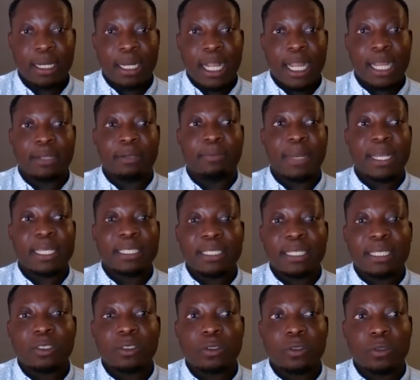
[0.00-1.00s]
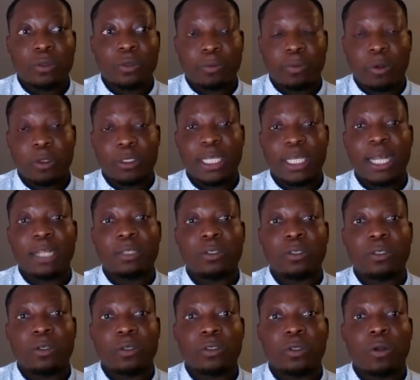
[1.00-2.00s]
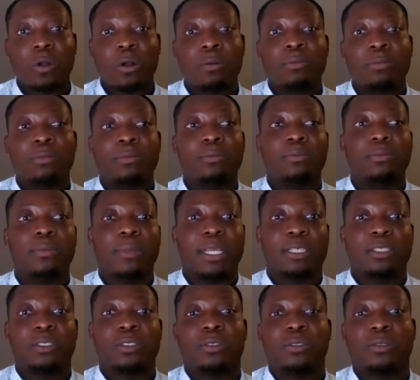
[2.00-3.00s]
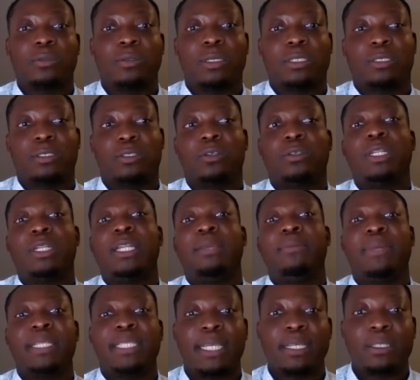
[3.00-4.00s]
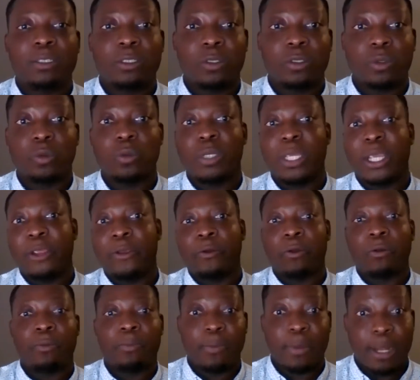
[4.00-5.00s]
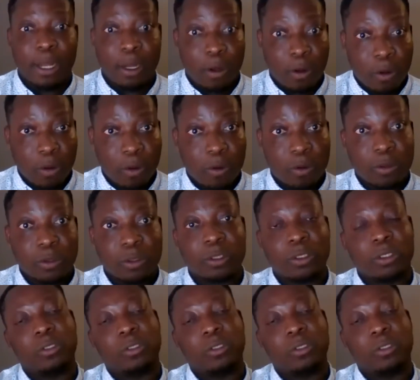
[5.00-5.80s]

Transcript: And mastersportal.com is not limited to Europe alone.